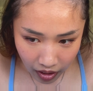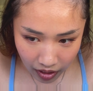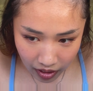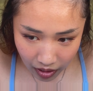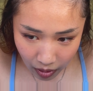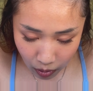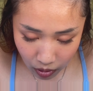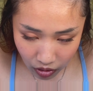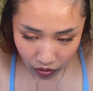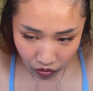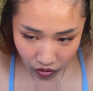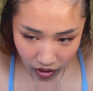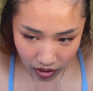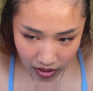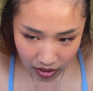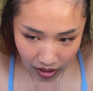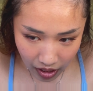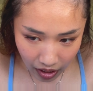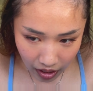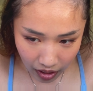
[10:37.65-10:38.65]
Like, what the fuck is
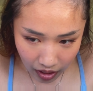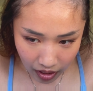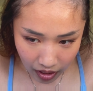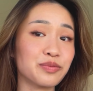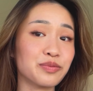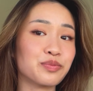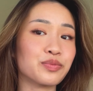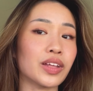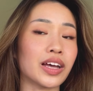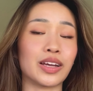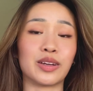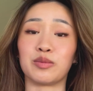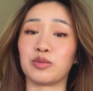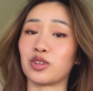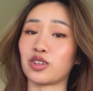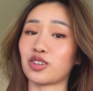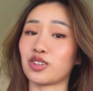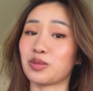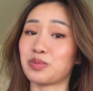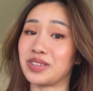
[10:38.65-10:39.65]
that? I am
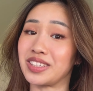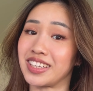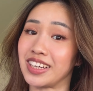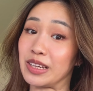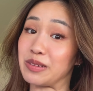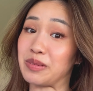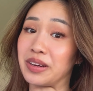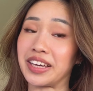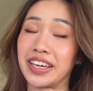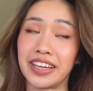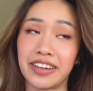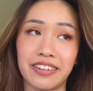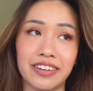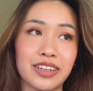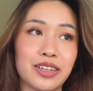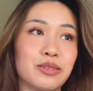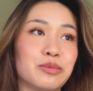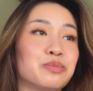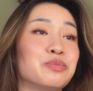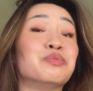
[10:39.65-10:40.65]
not gonna be tying my hair
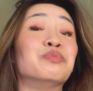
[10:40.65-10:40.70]
up.